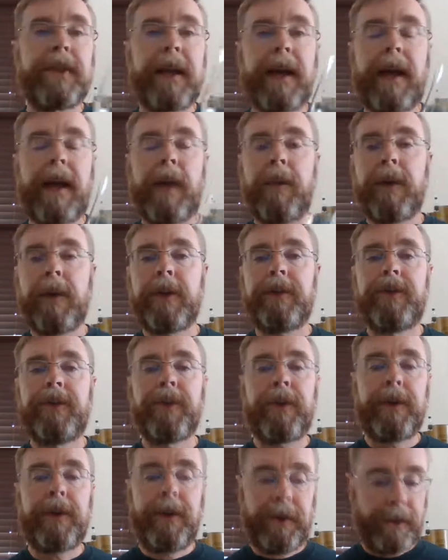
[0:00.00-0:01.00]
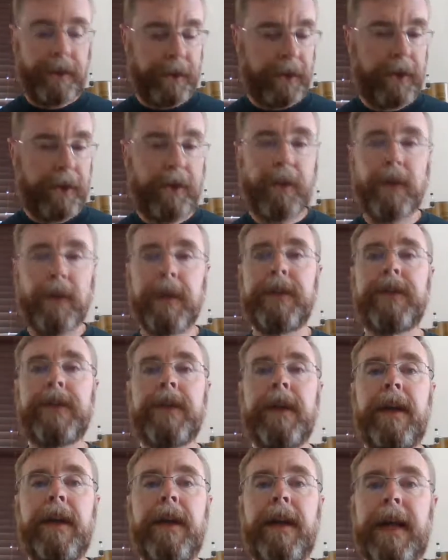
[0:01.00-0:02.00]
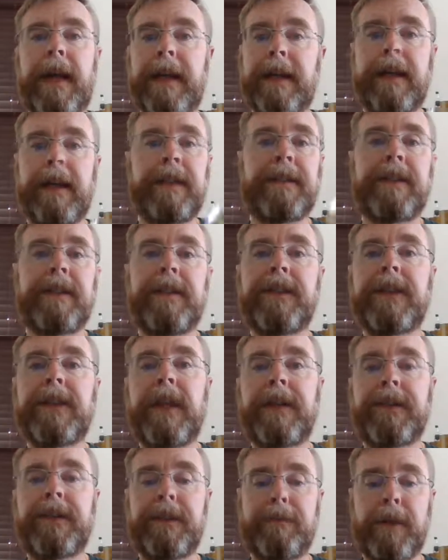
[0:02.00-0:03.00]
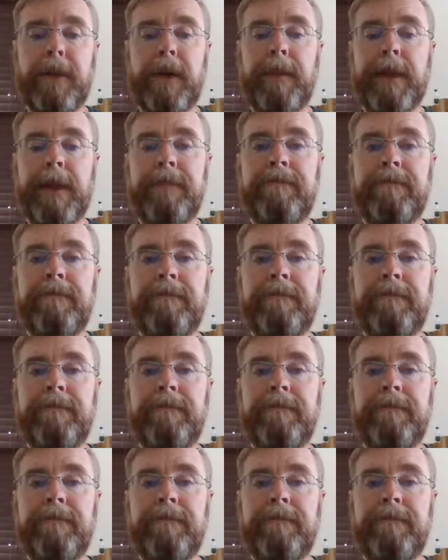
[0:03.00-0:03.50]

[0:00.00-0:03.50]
like I want to join you in yours, and let's discuss some bourbon.